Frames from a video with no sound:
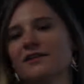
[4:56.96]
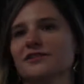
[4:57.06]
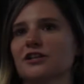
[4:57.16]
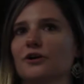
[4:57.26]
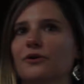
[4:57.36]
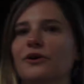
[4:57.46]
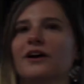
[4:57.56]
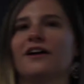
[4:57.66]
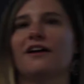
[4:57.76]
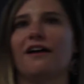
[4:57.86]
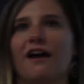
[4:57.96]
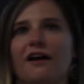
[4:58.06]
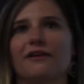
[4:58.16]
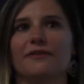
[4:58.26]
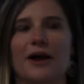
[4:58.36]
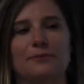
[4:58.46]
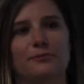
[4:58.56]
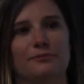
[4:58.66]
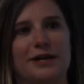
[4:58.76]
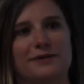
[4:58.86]
So
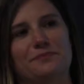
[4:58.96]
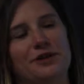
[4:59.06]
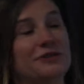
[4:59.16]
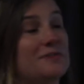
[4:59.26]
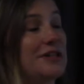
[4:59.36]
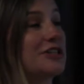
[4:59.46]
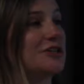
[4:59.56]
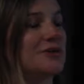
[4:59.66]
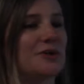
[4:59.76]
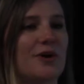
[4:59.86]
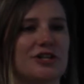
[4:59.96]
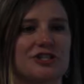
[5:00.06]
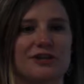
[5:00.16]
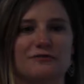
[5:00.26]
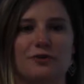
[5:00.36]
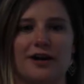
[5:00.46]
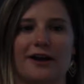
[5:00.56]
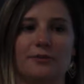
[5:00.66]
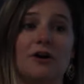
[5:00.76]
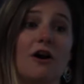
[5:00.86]
that brings me to the question of what
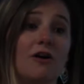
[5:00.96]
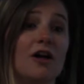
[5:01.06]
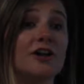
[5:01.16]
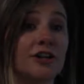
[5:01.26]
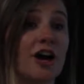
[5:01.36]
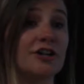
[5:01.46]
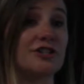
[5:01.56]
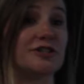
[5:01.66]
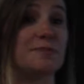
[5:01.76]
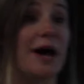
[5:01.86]
I would call unconscious